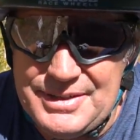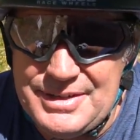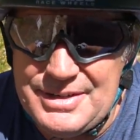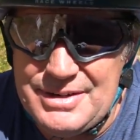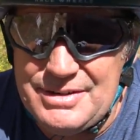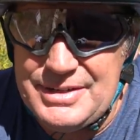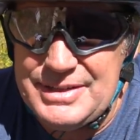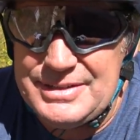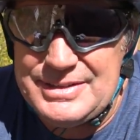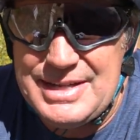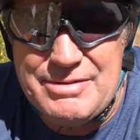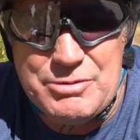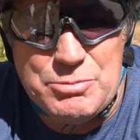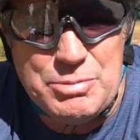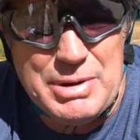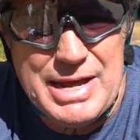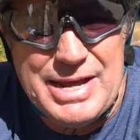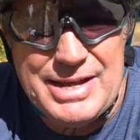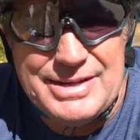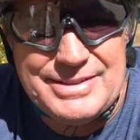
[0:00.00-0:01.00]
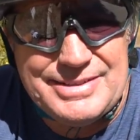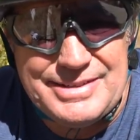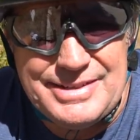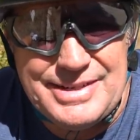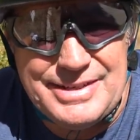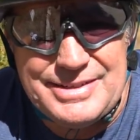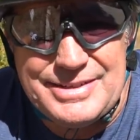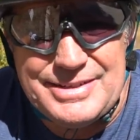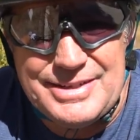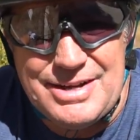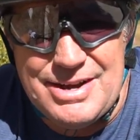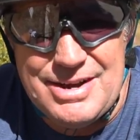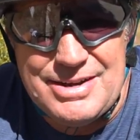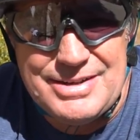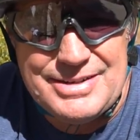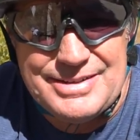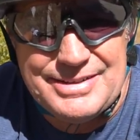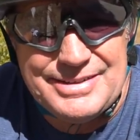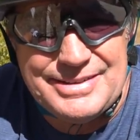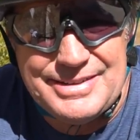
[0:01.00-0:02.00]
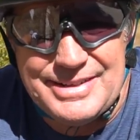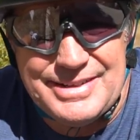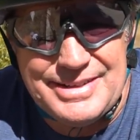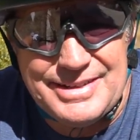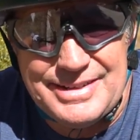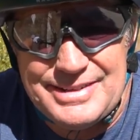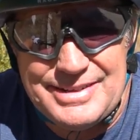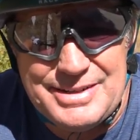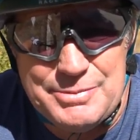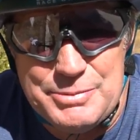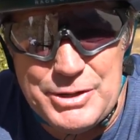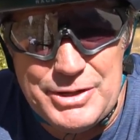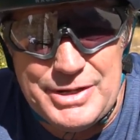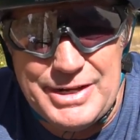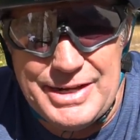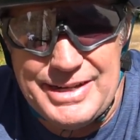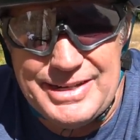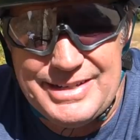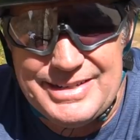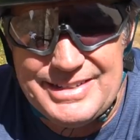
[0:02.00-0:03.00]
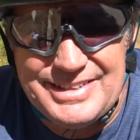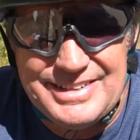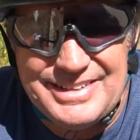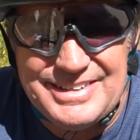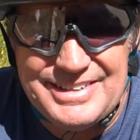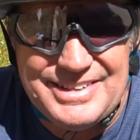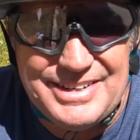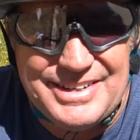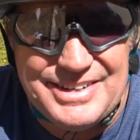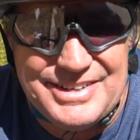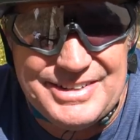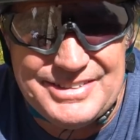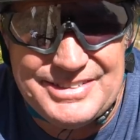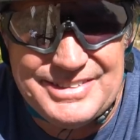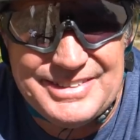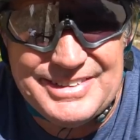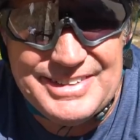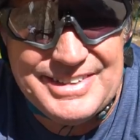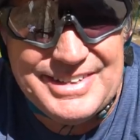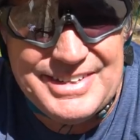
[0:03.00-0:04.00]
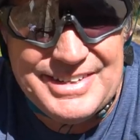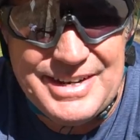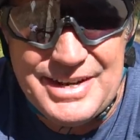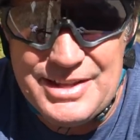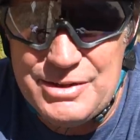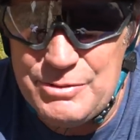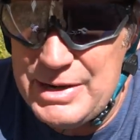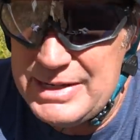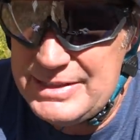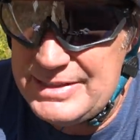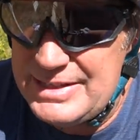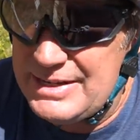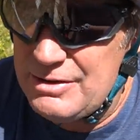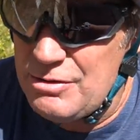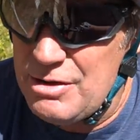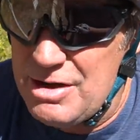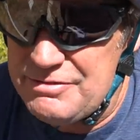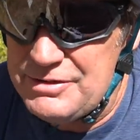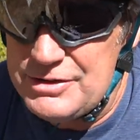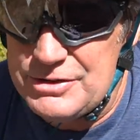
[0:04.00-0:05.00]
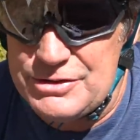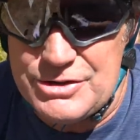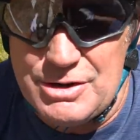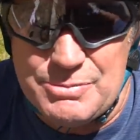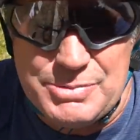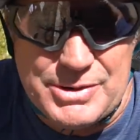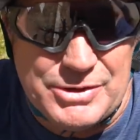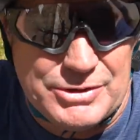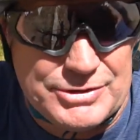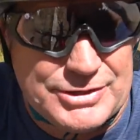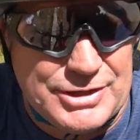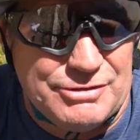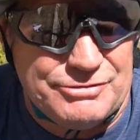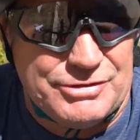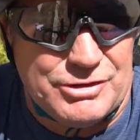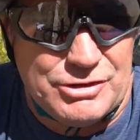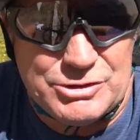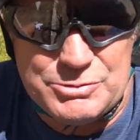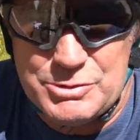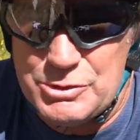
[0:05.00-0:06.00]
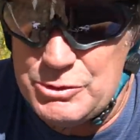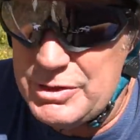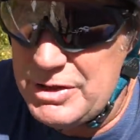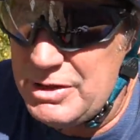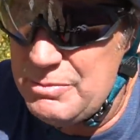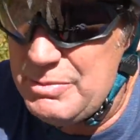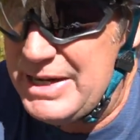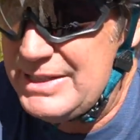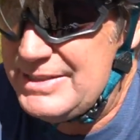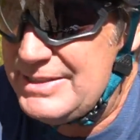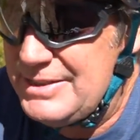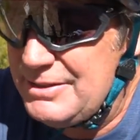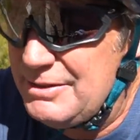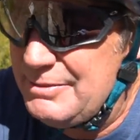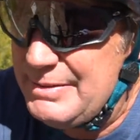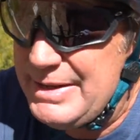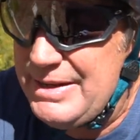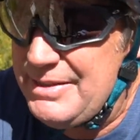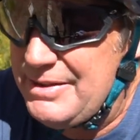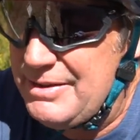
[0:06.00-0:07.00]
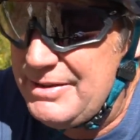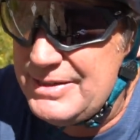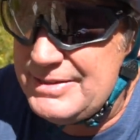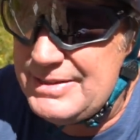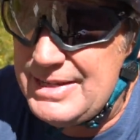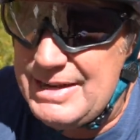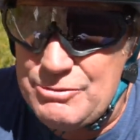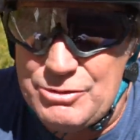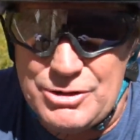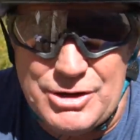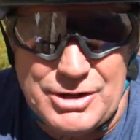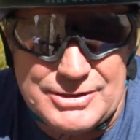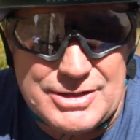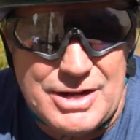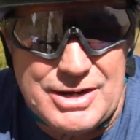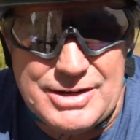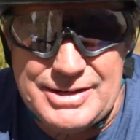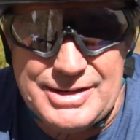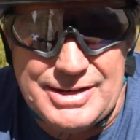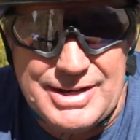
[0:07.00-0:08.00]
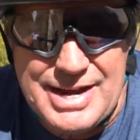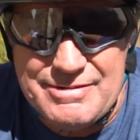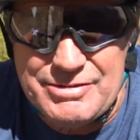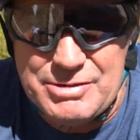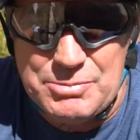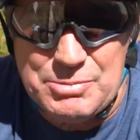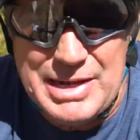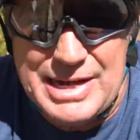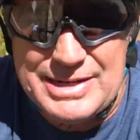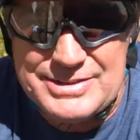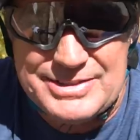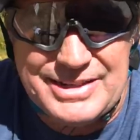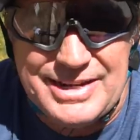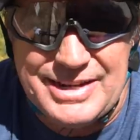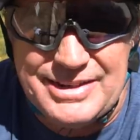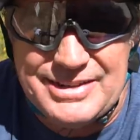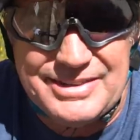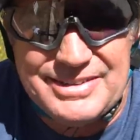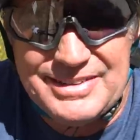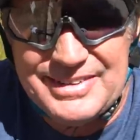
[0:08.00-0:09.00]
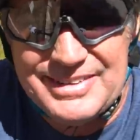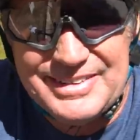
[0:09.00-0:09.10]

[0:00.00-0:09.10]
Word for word: you know, just have a blast, get to talk and uh, communicate, and you know, otherwise they go off and jump on their cell phones. But when on a bicycle, man, they're just, we're all talking and having a blast together.